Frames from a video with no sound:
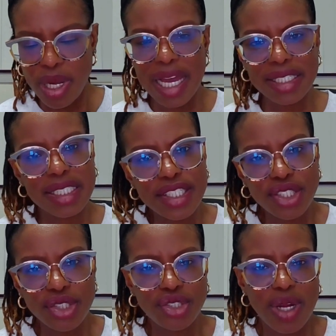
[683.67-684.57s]

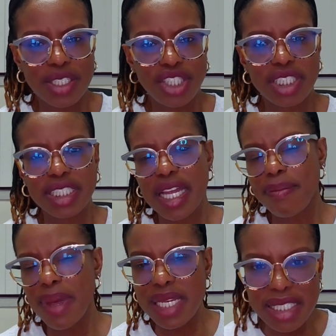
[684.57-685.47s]
relaxation strategies,
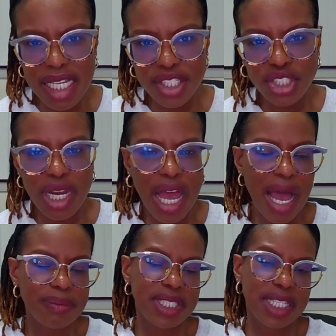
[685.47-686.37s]
there's meditation
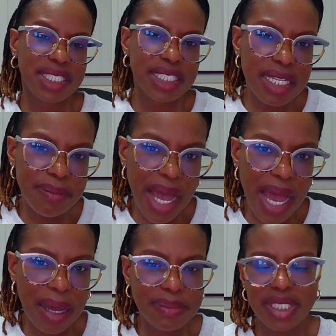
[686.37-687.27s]
apps, there's sleep
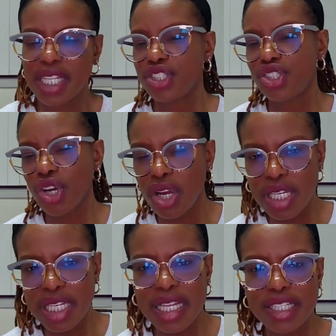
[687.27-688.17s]
apps, there's
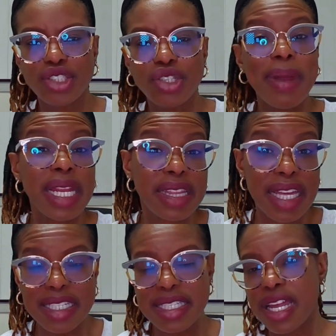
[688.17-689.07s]
journaling, there's so many
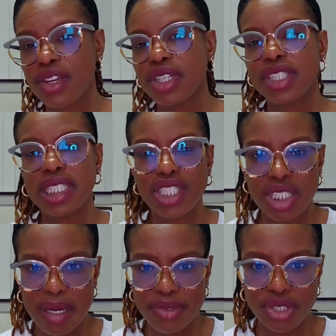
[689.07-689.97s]
things that you could
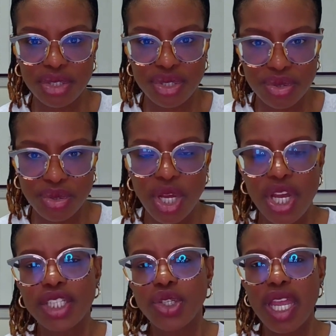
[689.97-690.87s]
teach them to do
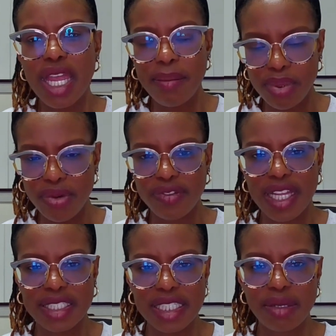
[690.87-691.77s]
to
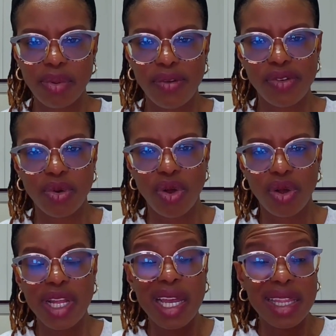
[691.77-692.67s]
improve their sleep
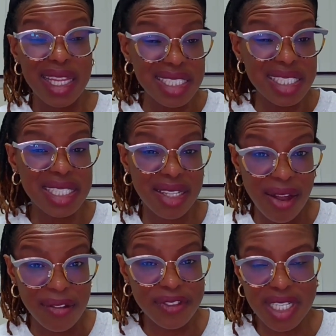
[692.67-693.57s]
overall. This
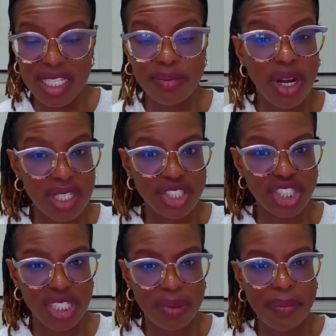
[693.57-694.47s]
stuff takes
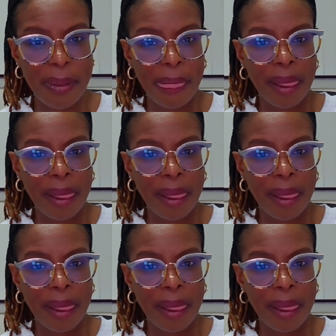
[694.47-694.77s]
partnership.